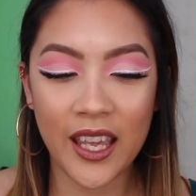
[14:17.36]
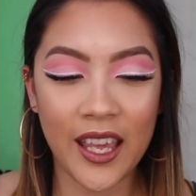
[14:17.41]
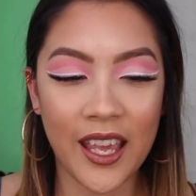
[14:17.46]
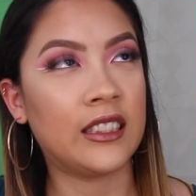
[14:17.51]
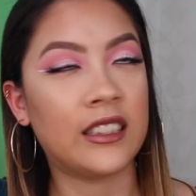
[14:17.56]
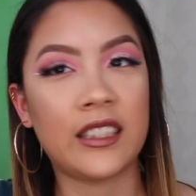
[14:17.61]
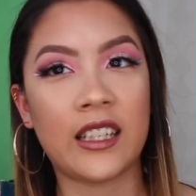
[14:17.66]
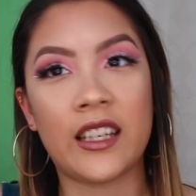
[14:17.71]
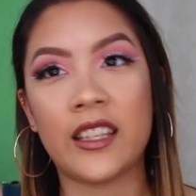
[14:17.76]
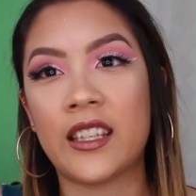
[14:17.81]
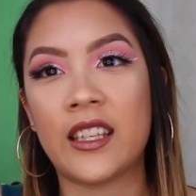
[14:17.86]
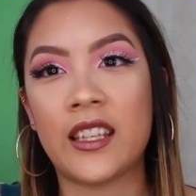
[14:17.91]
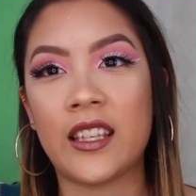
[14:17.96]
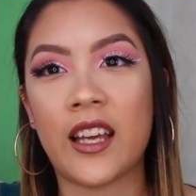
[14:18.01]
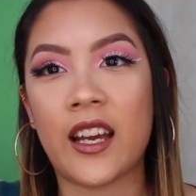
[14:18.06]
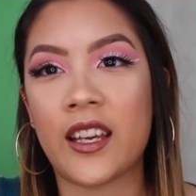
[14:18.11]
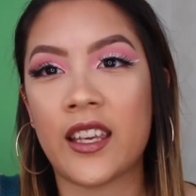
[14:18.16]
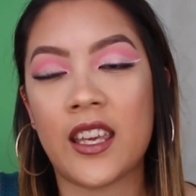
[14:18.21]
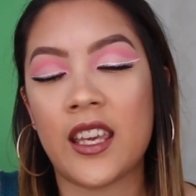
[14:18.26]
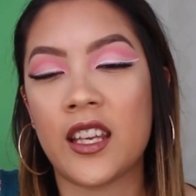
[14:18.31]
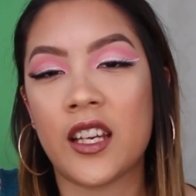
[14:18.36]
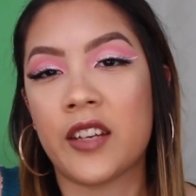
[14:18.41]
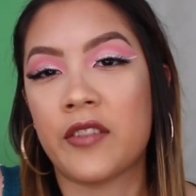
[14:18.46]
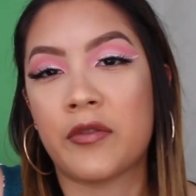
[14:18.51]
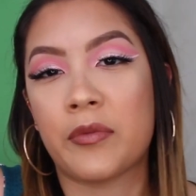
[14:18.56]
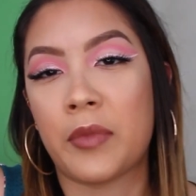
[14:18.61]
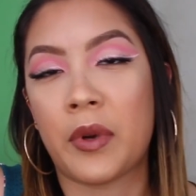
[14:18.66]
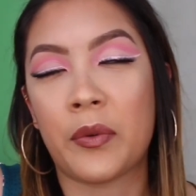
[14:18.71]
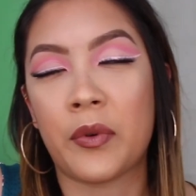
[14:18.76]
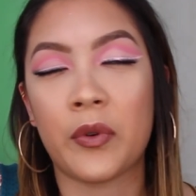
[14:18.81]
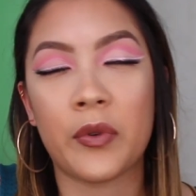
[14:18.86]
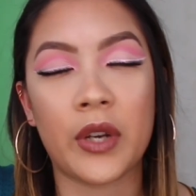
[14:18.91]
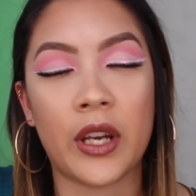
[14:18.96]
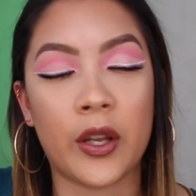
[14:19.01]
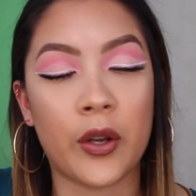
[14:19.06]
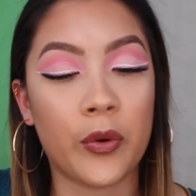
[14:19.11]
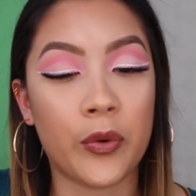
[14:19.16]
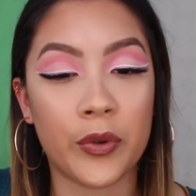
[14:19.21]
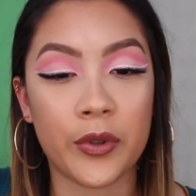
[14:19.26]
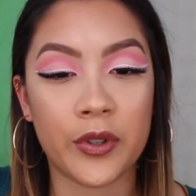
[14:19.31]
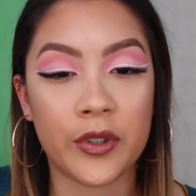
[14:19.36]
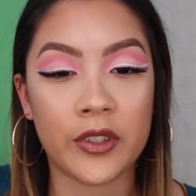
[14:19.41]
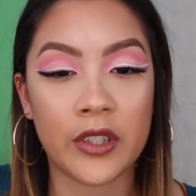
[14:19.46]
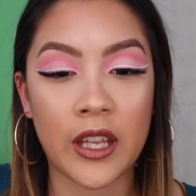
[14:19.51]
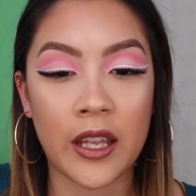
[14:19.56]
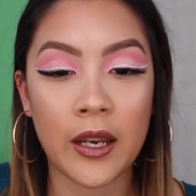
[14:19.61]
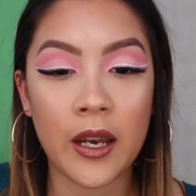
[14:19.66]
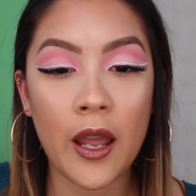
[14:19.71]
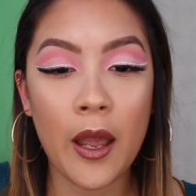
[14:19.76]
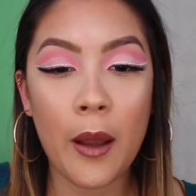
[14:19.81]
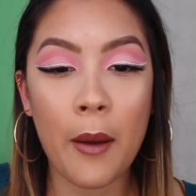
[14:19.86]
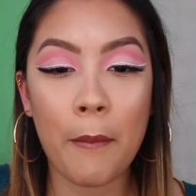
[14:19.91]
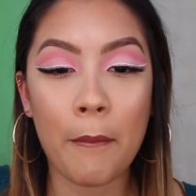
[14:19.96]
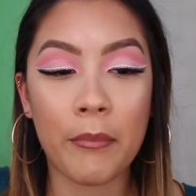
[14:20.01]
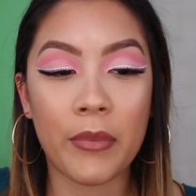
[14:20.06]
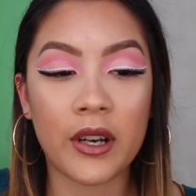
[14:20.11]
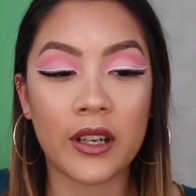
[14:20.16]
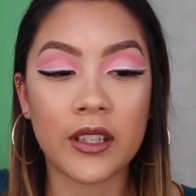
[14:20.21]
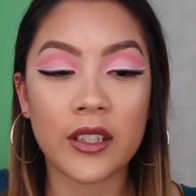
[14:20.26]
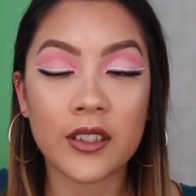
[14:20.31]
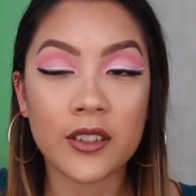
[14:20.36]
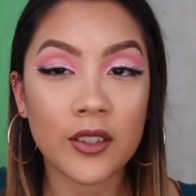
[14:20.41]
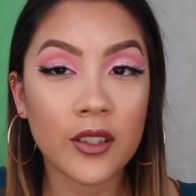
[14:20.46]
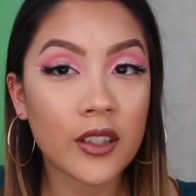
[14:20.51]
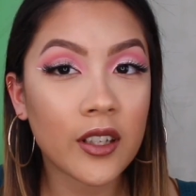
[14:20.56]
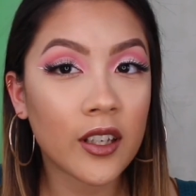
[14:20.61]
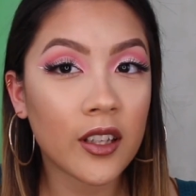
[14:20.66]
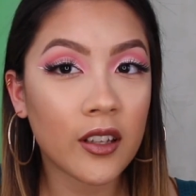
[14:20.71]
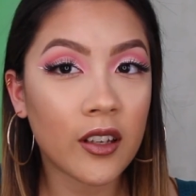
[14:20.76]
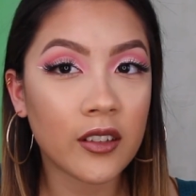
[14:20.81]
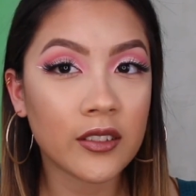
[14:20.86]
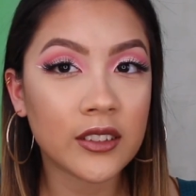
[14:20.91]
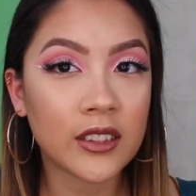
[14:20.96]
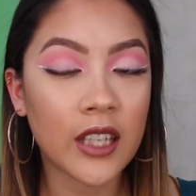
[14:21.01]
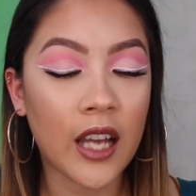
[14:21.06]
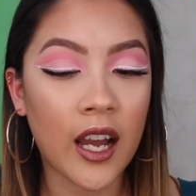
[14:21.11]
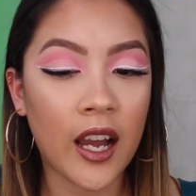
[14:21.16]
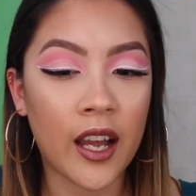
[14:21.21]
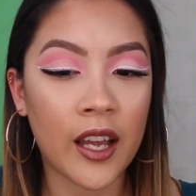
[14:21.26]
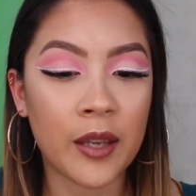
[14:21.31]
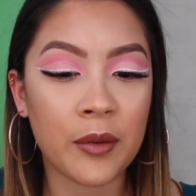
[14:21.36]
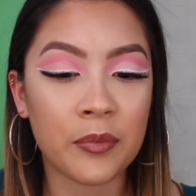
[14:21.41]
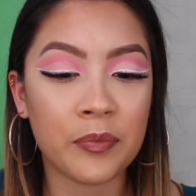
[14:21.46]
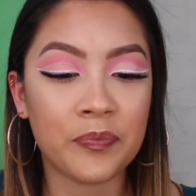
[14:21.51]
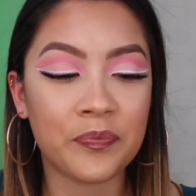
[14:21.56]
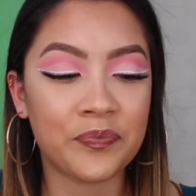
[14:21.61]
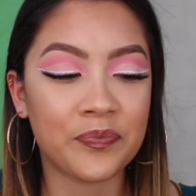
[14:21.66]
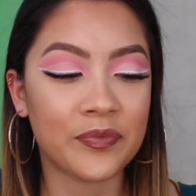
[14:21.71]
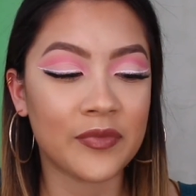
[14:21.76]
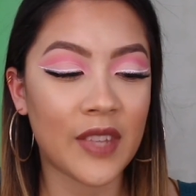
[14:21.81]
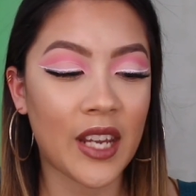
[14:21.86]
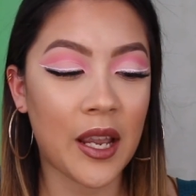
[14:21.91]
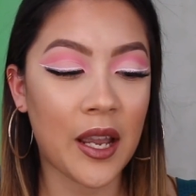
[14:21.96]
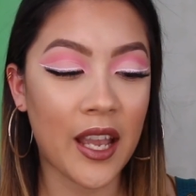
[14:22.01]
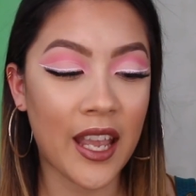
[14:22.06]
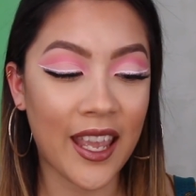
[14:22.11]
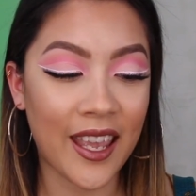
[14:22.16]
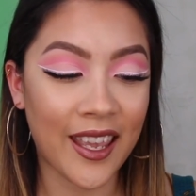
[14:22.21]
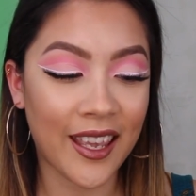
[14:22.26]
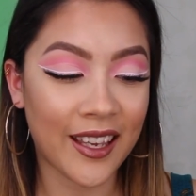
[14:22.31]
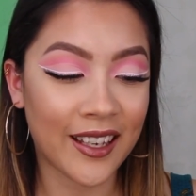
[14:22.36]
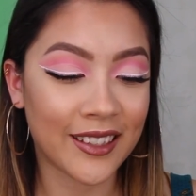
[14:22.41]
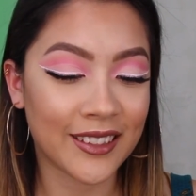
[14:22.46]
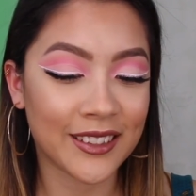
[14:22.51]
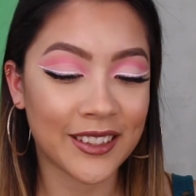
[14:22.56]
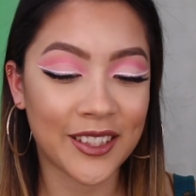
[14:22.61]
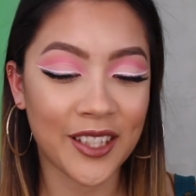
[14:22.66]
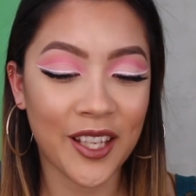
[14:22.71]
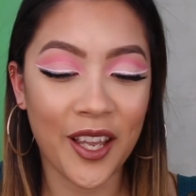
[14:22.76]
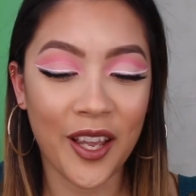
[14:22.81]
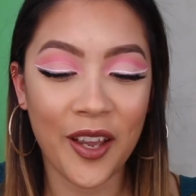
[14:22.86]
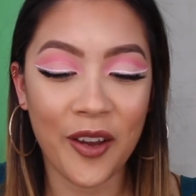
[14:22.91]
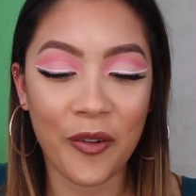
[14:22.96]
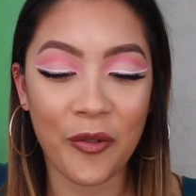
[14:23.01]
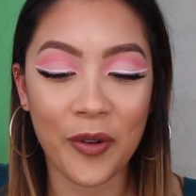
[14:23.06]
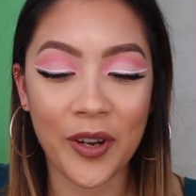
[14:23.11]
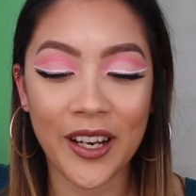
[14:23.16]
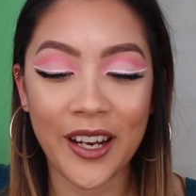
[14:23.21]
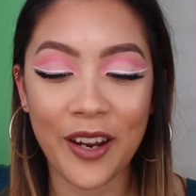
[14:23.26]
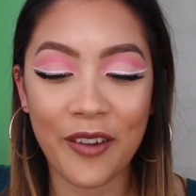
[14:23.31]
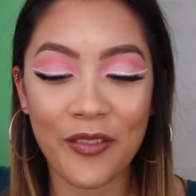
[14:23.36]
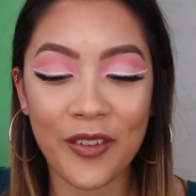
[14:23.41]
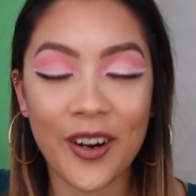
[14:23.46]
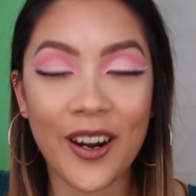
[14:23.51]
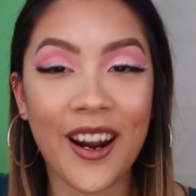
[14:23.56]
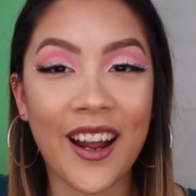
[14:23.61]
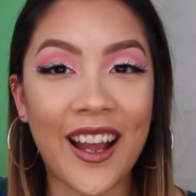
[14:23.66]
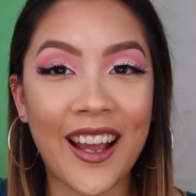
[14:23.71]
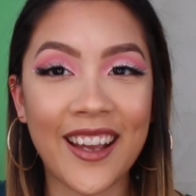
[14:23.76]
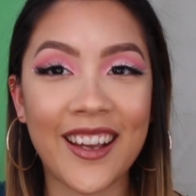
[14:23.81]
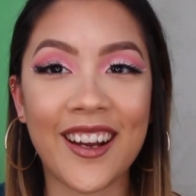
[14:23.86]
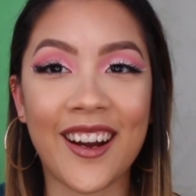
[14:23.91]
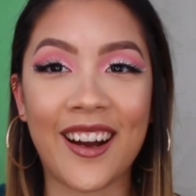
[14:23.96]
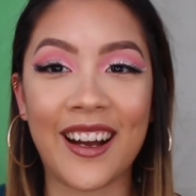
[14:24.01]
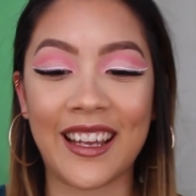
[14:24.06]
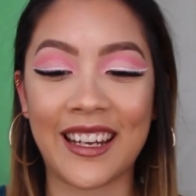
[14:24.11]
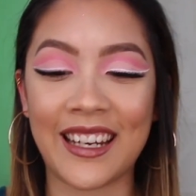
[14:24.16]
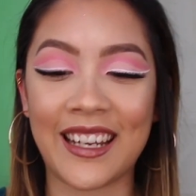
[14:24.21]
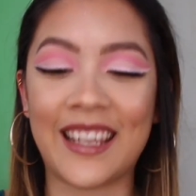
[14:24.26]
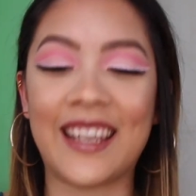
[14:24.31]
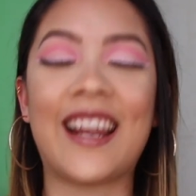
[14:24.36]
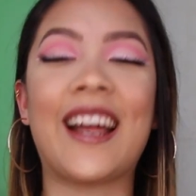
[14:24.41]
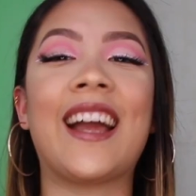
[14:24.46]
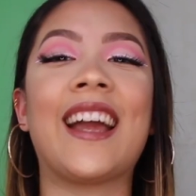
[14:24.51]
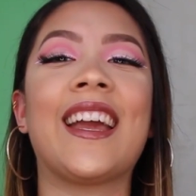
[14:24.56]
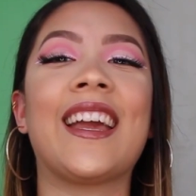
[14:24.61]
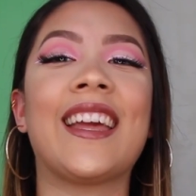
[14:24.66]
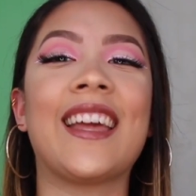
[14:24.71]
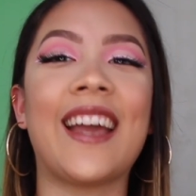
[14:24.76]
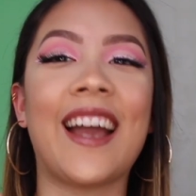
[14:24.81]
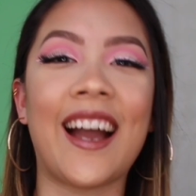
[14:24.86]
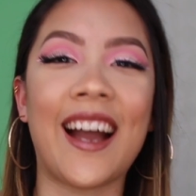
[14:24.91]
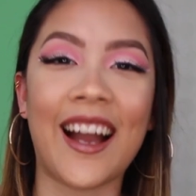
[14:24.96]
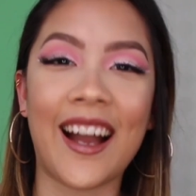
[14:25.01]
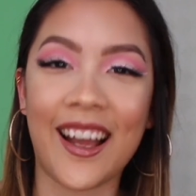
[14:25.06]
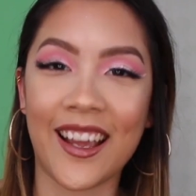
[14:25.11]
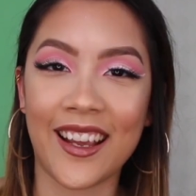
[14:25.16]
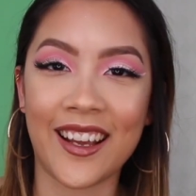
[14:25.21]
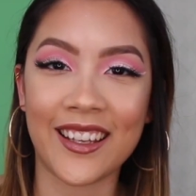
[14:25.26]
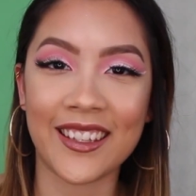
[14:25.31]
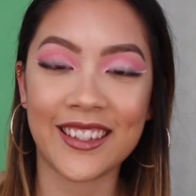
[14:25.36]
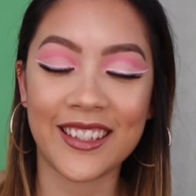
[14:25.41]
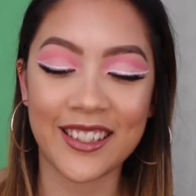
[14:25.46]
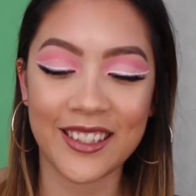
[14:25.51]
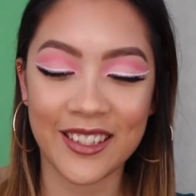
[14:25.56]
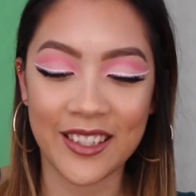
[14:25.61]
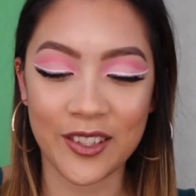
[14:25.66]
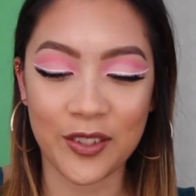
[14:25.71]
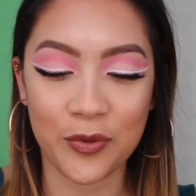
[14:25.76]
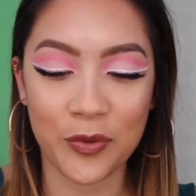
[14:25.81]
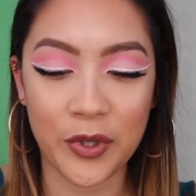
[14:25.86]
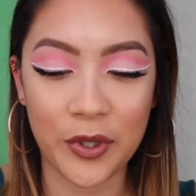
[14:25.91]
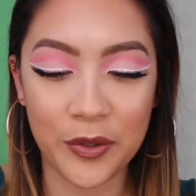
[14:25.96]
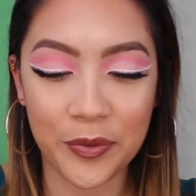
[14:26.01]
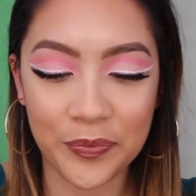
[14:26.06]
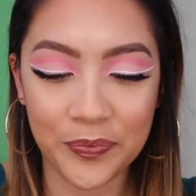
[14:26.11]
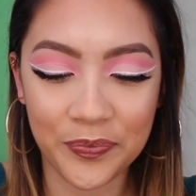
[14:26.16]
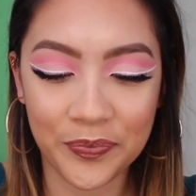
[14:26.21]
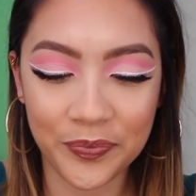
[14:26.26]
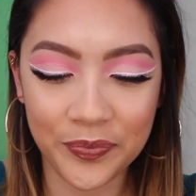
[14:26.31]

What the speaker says: I can't even remember when I ordered it, but it took a long time, and whenever I got it, I got this as well.